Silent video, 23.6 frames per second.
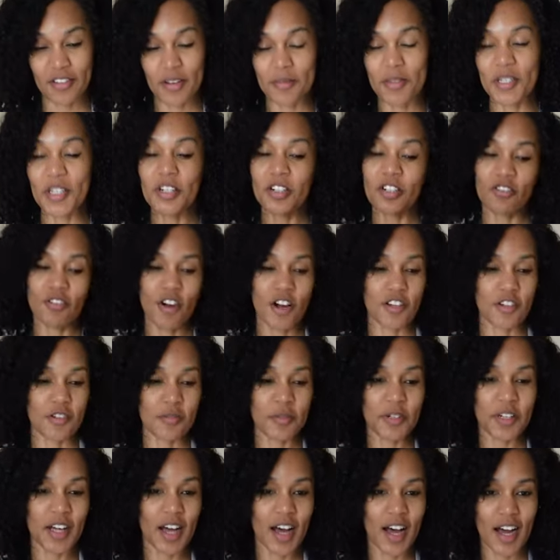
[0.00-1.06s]
I'm sitting across from
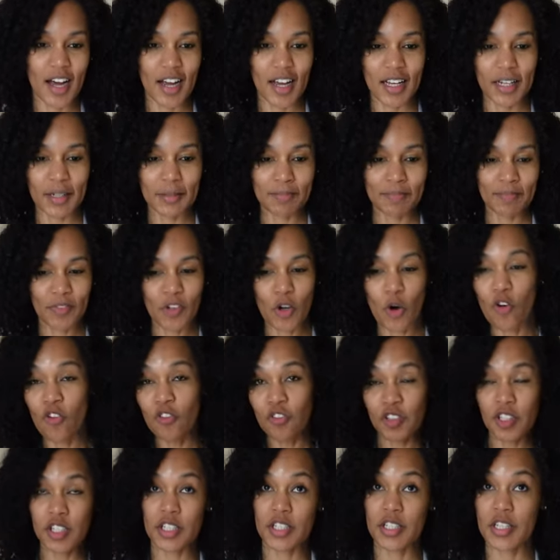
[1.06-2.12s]
a guy.
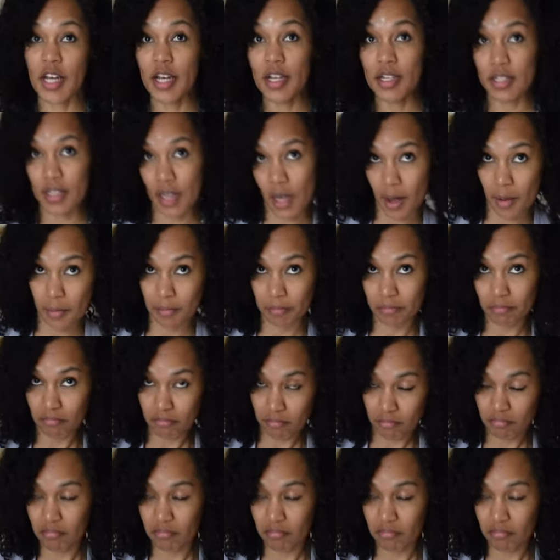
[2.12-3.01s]
Hopefully he stands up.